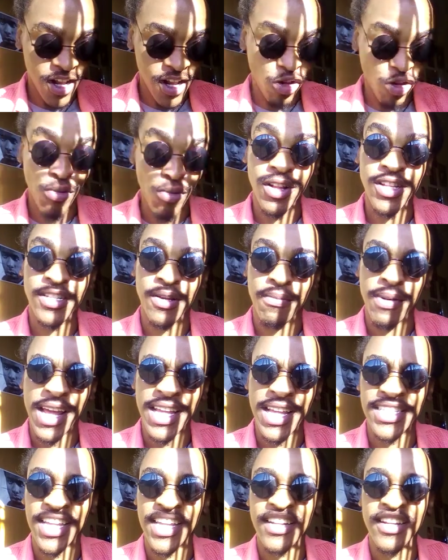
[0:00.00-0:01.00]
global supply
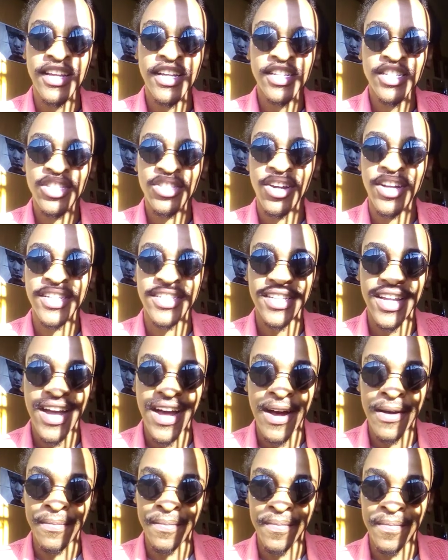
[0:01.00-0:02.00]
chain, start
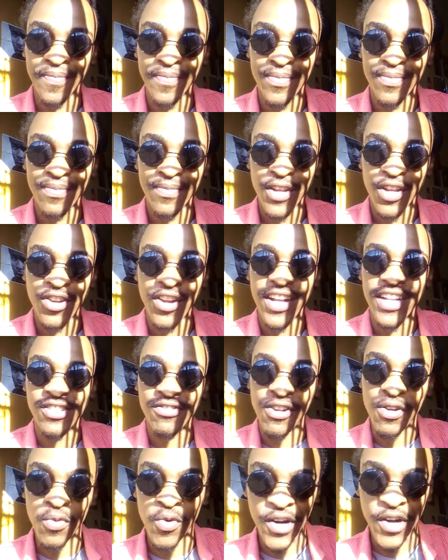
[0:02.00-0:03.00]
not
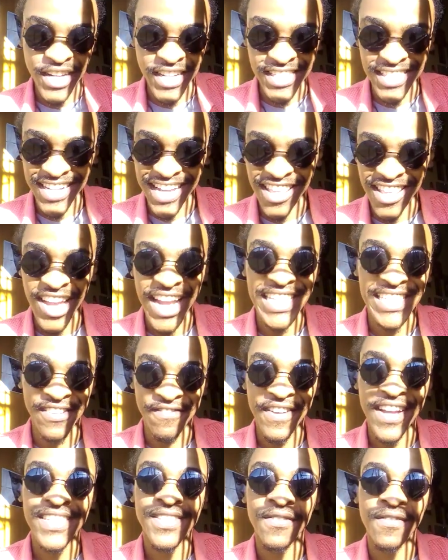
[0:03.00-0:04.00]
necessarily working together as
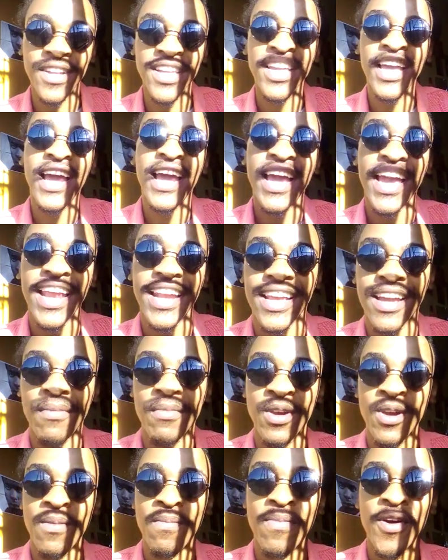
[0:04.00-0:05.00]
effectively and
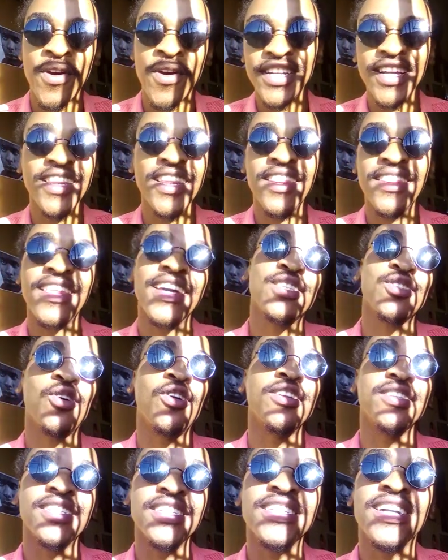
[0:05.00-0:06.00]
coming apart, and then that's
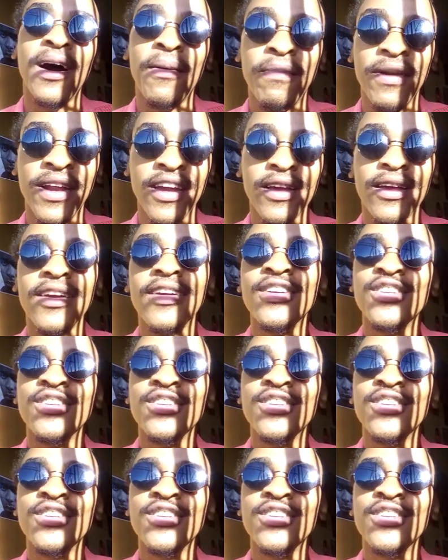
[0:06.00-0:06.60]
called decoupling.